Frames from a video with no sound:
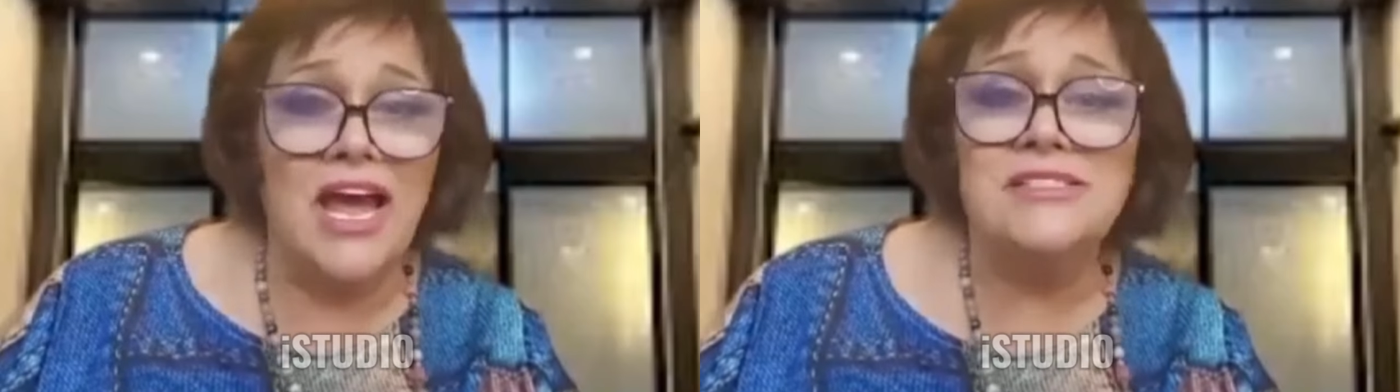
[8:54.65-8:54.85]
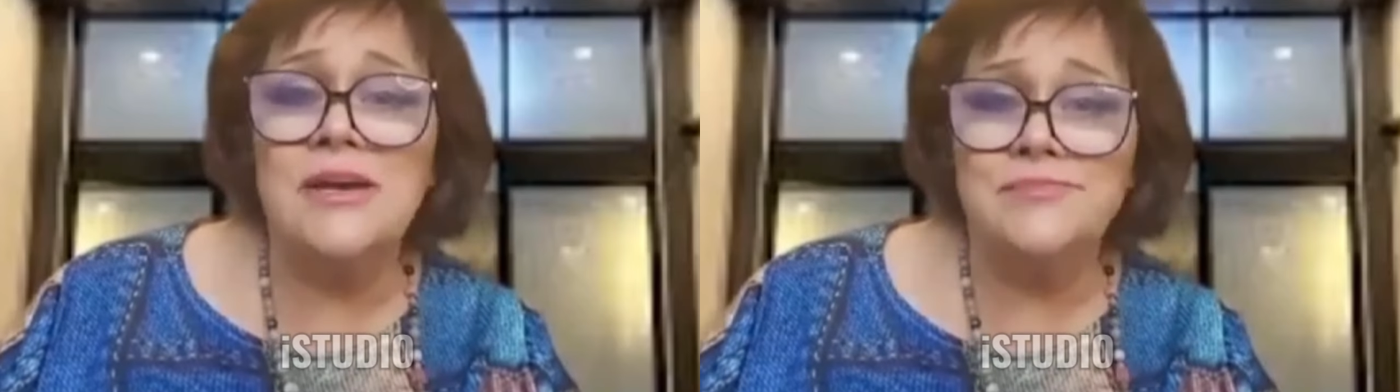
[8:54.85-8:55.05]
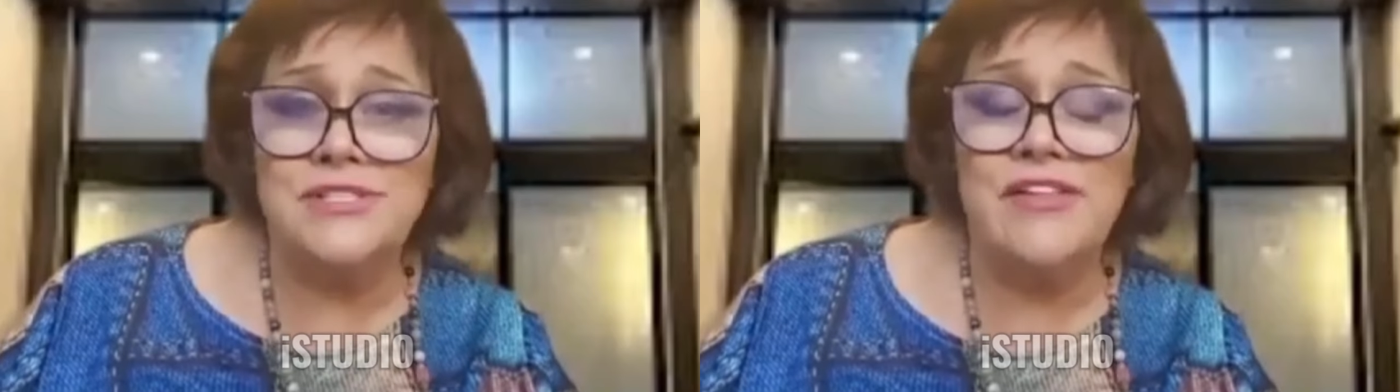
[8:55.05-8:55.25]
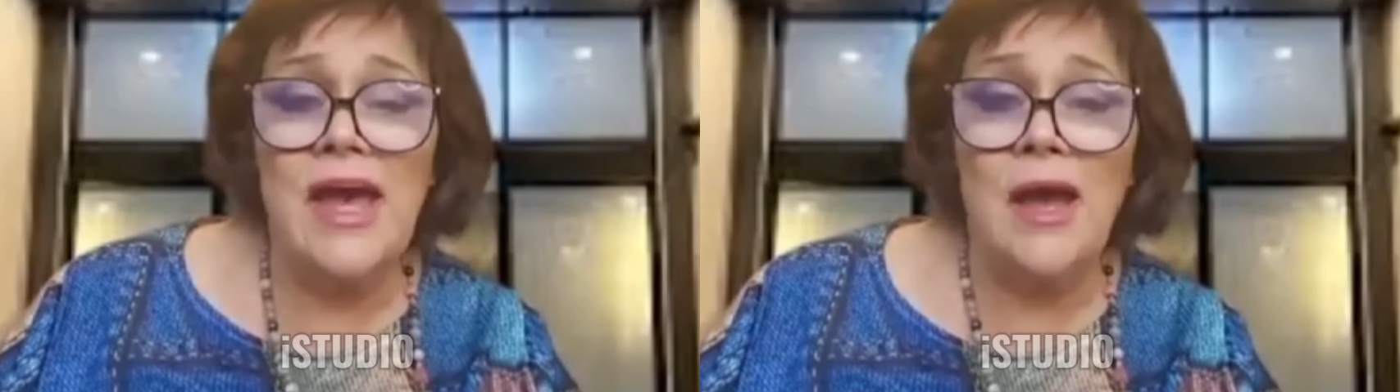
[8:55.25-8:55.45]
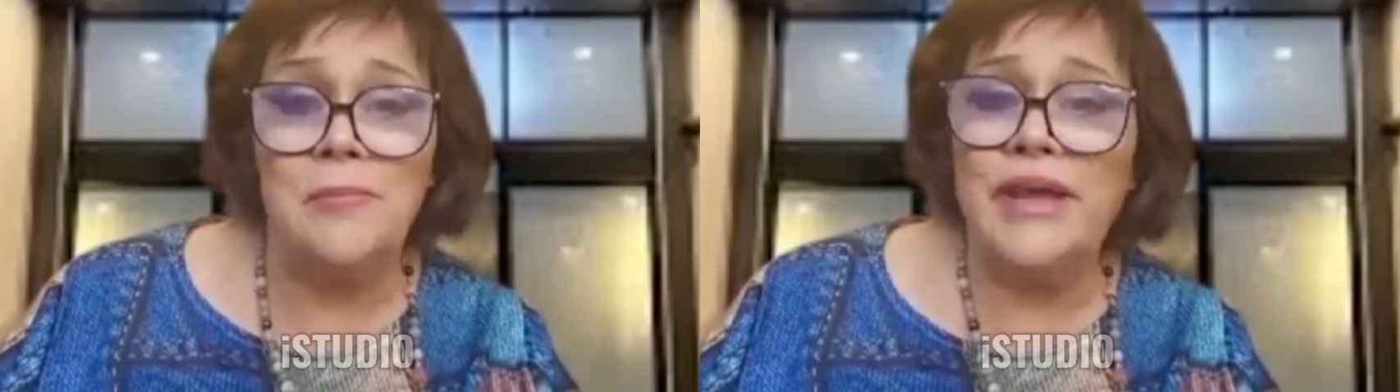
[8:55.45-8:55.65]
That's up to
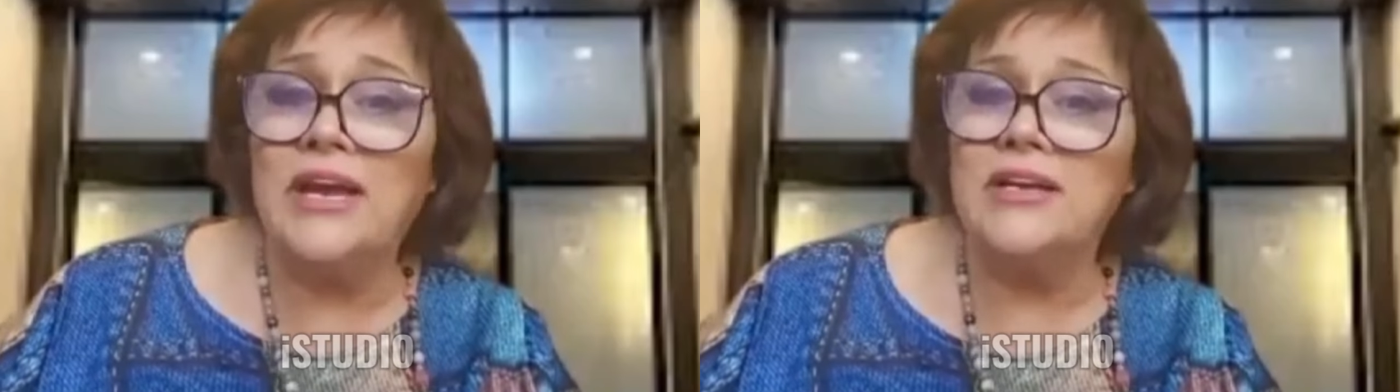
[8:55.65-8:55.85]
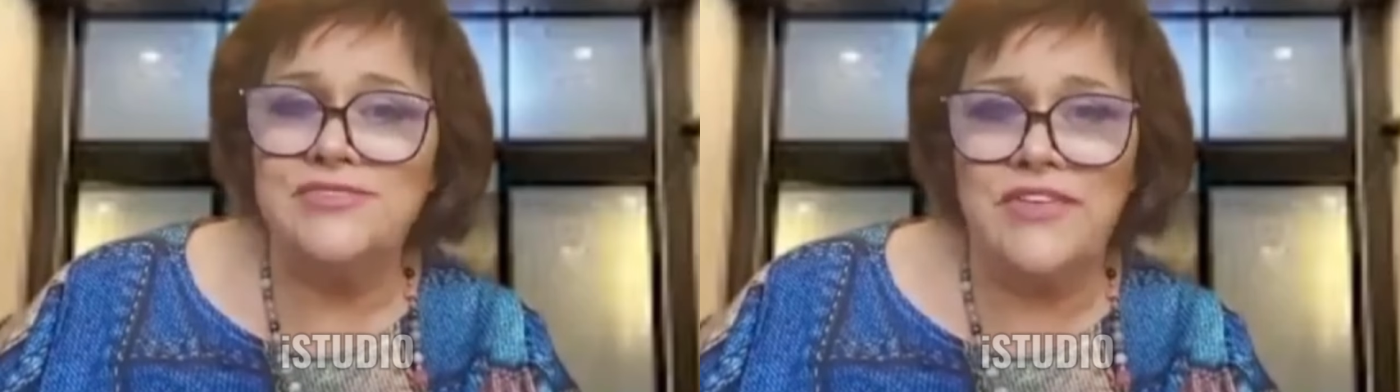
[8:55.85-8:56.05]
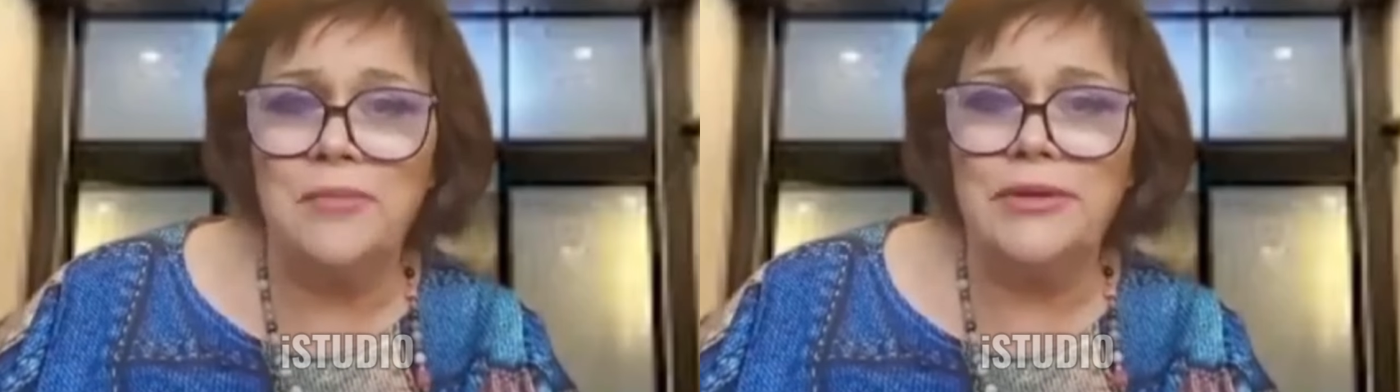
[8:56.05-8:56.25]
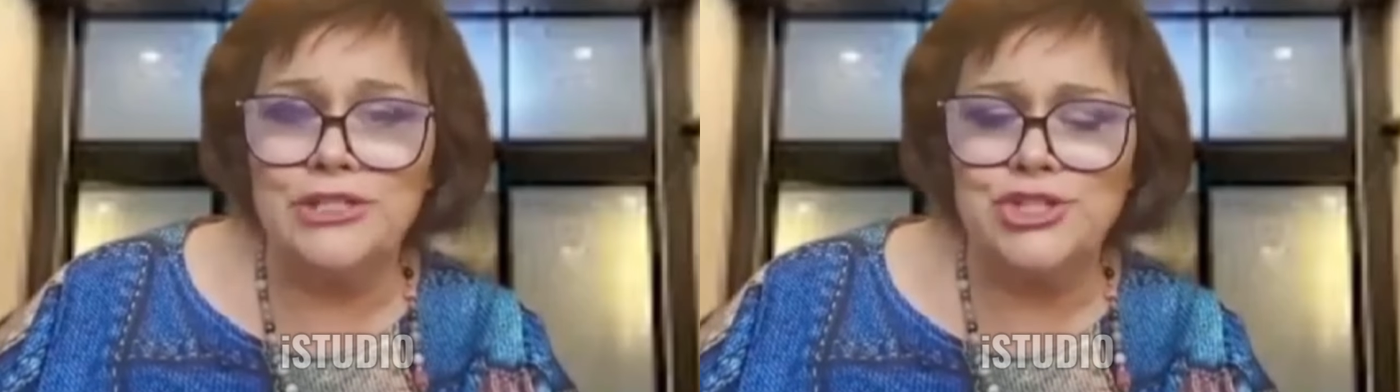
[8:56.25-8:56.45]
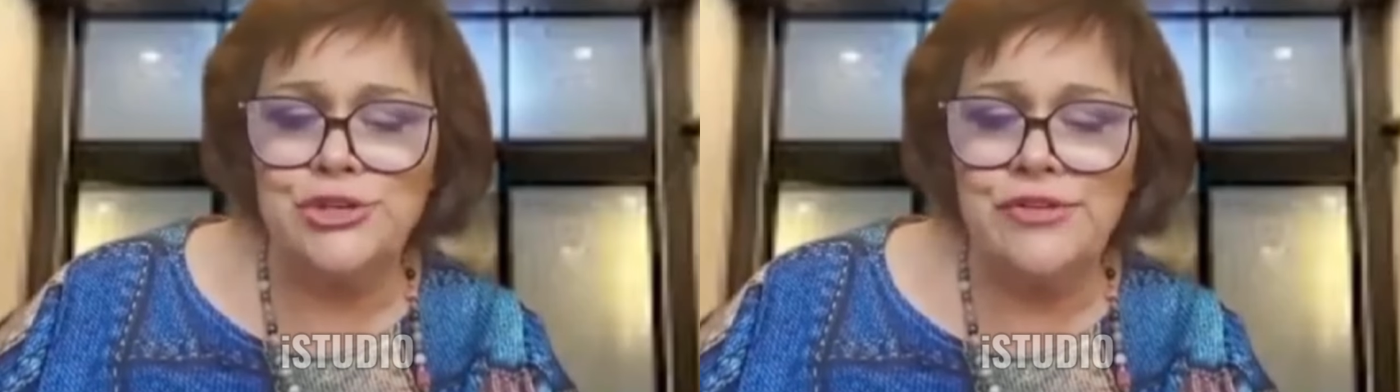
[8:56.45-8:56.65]
them, because
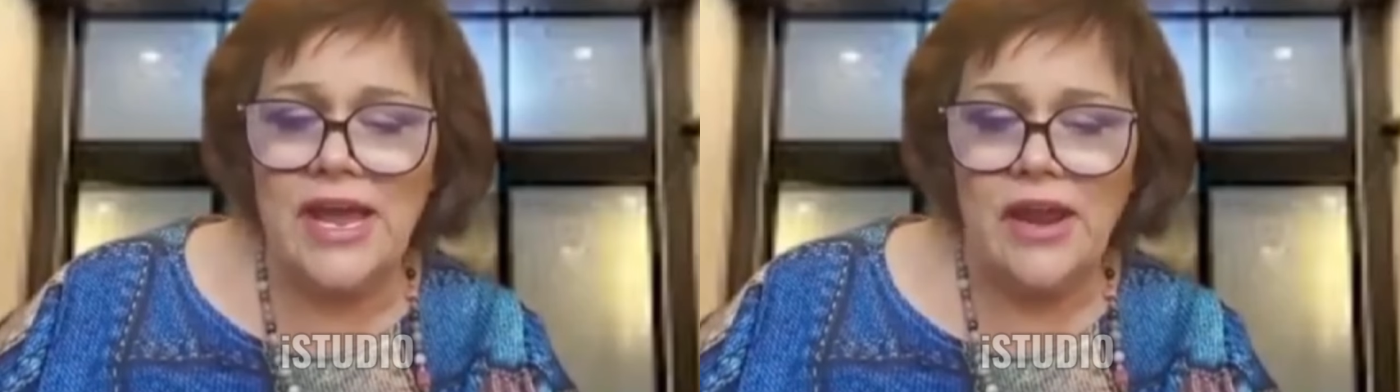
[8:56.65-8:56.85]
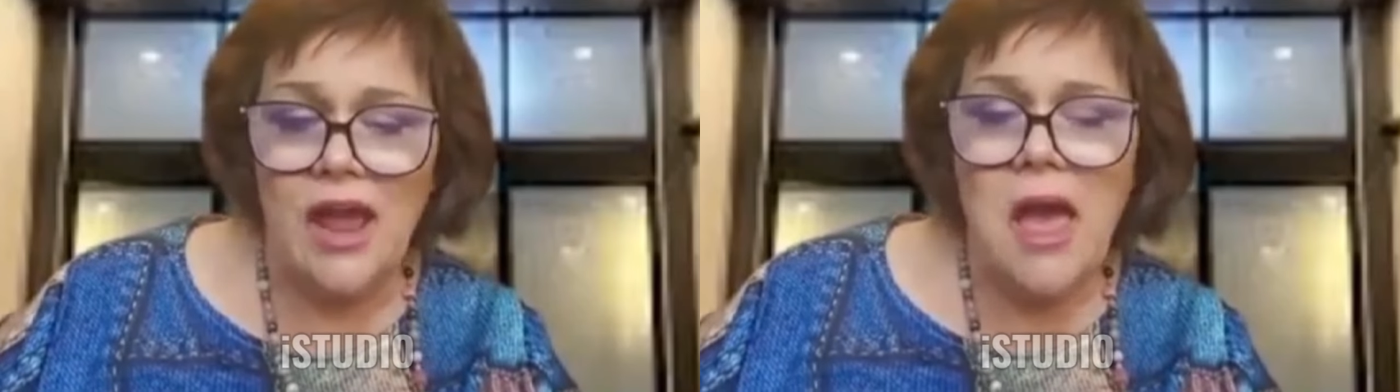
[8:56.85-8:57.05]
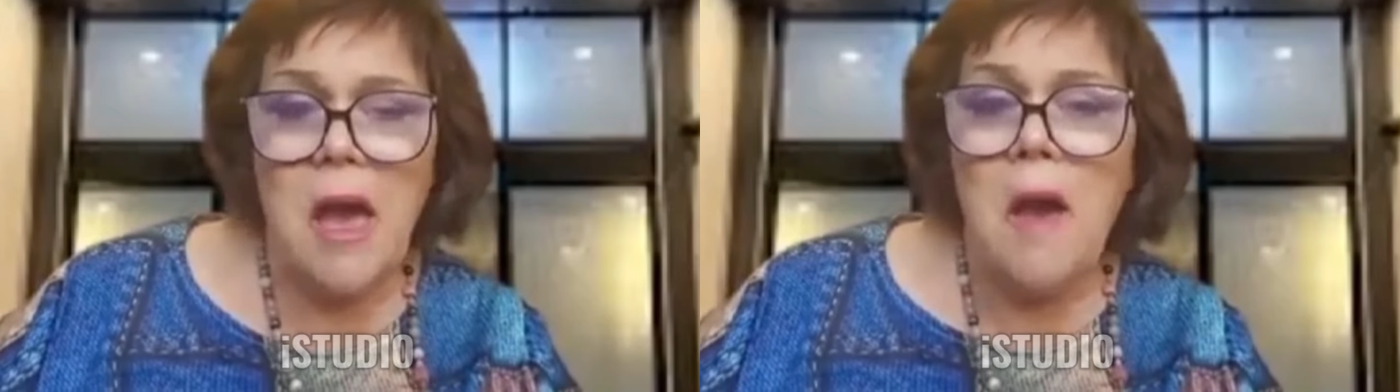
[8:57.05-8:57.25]
families do that.